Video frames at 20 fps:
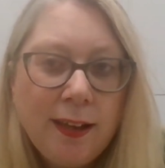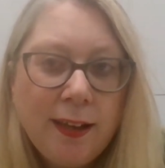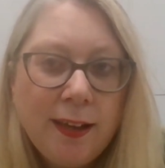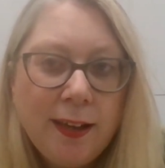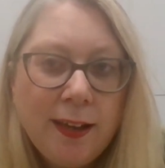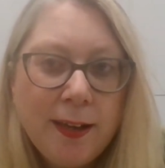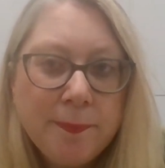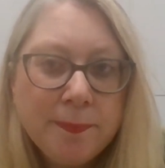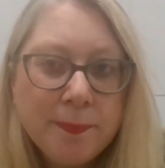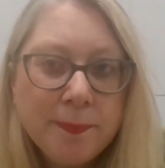
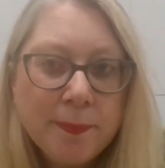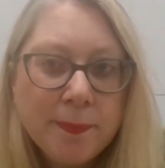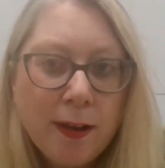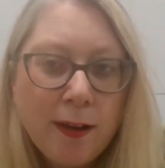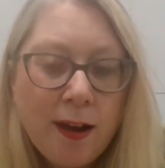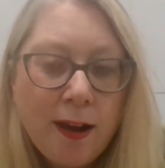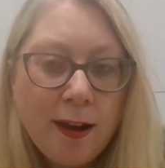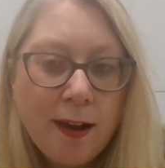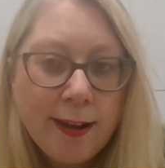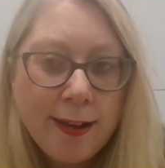
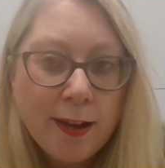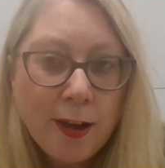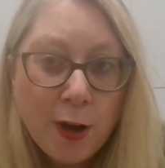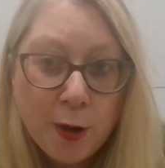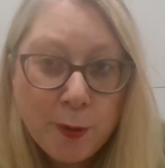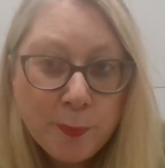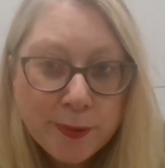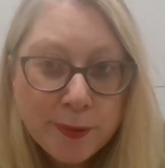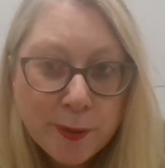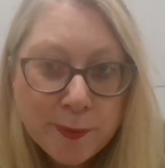I
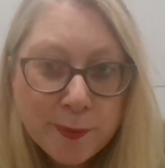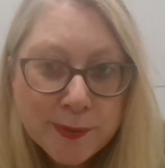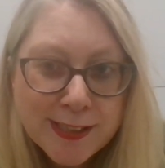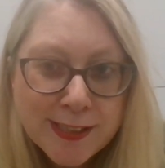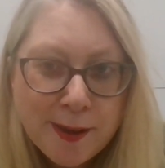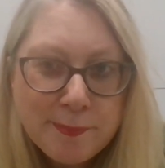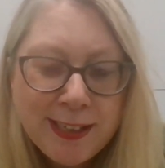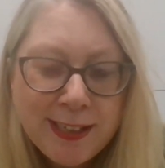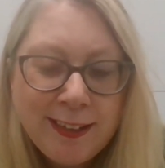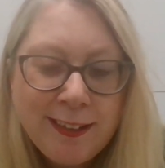hope that was
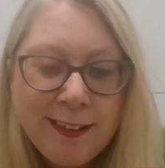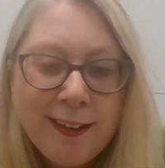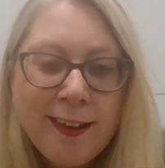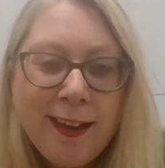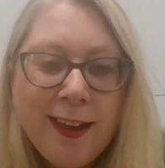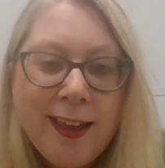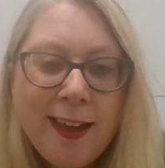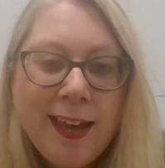happening.